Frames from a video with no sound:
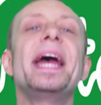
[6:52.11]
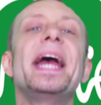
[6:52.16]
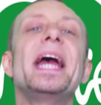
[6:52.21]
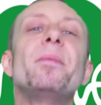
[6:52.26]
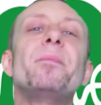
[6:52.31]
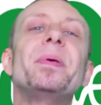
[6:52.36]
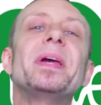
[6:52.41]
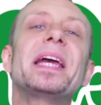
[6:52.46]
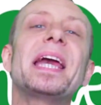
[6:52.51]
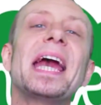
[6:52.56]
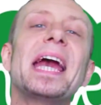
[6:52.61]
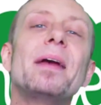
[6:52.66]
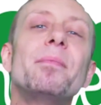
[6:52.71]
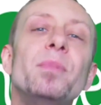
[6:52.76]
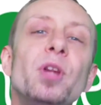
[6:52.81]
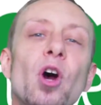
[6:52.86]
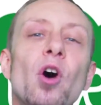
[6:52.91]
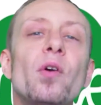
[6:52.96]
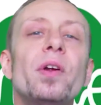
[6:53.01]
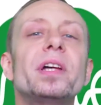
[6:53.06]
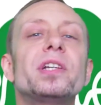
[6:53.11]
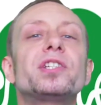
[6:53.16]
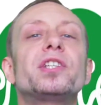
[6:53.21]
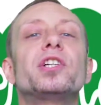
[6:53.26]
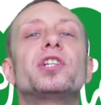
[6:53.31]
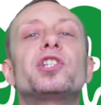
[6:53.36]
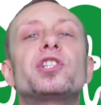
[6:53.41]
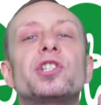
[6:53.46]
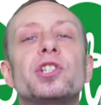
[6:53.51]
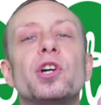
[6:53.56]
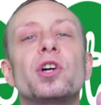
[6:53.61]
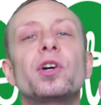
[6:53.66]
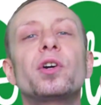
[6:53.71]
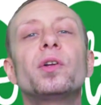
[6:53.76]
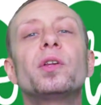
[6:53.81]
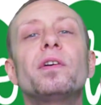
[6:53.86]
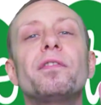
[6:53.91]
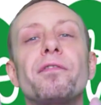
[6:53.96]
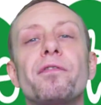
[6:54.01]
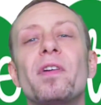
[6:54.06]
It became known as the
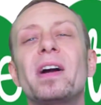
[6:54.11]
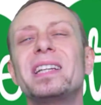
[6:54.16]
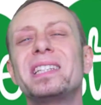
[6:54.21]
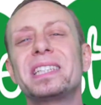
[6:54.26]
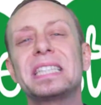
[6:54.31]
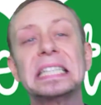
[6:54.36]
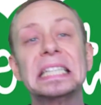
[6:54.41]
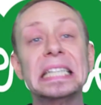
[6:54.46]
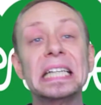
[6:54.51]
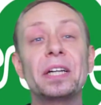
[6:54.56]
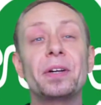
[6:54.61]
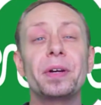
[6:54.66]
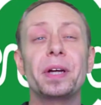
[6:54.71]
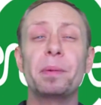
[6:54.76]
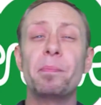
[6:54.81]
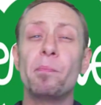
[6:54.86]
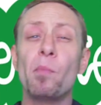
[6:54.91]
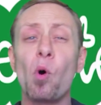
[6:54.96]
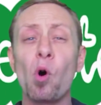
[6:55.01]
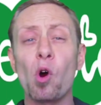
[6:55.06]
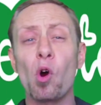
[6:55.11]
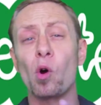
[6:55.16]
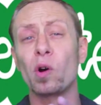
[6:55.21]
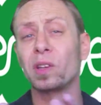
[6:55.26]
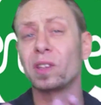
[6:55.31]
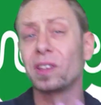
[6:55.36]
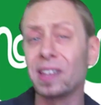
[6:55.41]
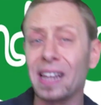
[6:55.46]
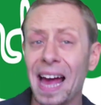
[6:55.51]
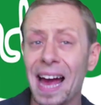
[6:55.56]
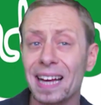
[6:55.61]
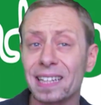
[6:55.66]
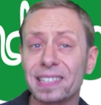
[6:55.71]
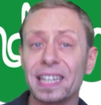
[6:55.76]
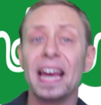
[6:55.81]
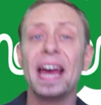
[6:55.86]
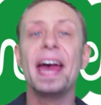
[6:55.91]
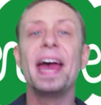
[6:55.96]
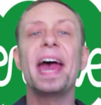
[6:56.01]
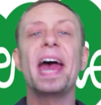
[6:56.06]
Circle of Friends theory, more or
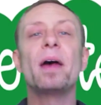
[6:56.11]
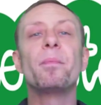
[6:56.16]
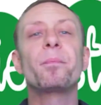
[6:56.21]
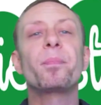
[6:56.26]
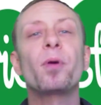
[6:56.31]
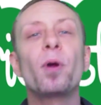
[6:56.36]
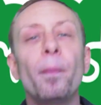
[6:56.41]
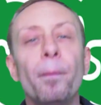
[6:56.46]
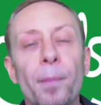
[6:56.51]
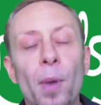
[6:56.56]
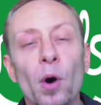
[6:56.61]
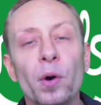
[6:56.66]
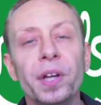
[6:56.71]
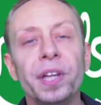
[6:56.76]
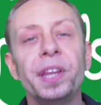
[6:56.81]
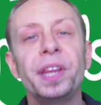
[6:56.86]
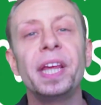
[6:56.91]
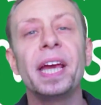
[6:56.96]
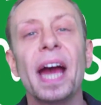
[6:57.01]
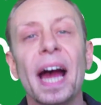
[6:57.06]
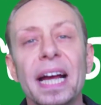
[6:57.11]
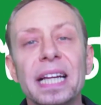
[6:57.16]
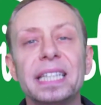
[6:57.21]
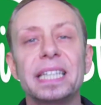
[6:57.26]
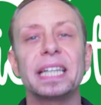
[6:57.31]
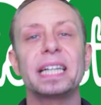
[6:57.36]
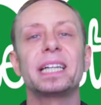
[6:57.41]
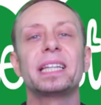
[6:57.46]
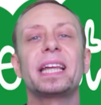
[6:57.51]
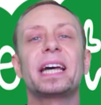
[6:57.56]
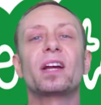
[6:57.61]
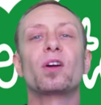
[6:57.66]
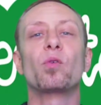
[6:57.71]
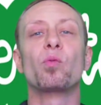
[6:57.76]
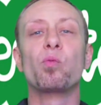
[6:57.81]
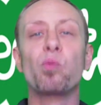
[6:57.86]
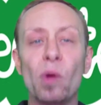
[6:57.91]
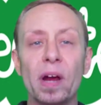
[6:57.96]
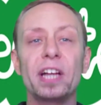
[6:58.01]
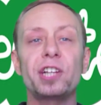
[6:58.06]
less, and promoted the idea that a
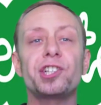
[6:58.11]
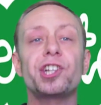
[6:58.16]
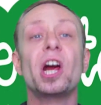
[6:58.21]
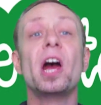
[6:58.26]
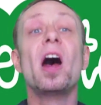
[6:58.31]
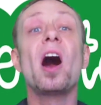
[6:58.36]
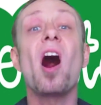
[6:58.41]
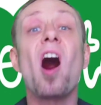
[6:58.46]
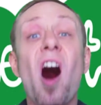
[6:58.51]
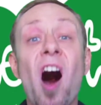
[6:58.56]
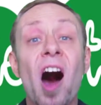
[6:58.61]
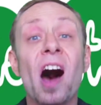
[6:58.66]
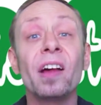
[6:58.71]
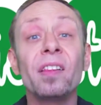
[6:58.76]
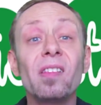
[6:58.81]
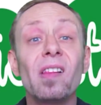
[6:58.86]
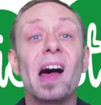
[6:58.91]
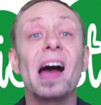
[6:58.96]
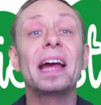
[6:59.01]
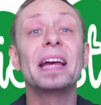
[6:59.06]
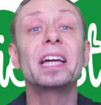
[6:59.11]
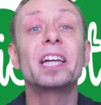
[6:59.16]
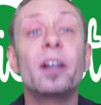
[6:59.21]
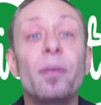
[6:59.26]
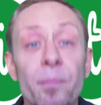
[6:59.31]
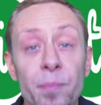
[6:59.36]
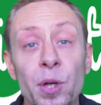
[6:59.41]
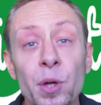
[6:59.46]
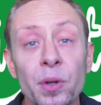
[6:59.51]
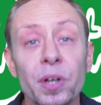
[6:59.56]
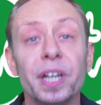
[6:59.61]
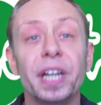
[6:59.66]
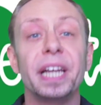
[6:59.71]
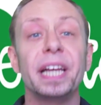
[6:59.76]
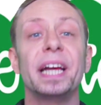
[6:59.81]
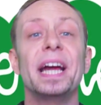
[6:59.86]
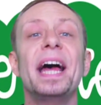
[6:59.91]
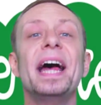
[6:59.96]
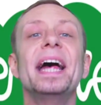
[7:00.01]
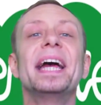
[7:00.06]
rich online
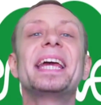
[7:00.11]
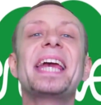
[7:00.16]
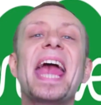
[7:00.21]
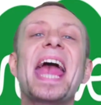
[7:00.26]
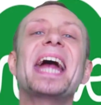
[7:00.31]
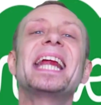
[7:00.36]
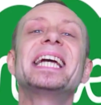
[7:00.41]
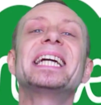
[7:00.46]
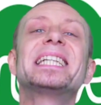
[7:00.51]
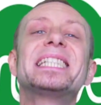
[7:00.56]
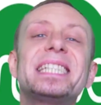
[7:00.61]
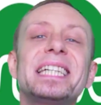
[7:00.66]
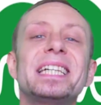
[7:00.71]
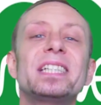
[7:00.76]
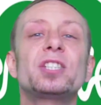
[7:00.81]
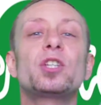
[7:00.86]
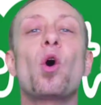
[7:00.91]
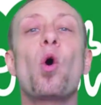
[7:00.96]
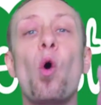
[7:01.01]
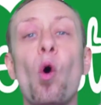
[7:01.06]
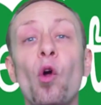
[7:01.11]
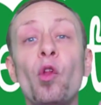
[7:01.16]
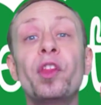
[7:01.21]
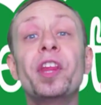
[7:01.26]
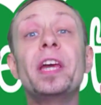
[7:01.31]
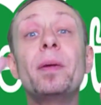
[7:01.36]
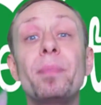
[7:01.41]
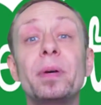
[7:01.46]
community can exist only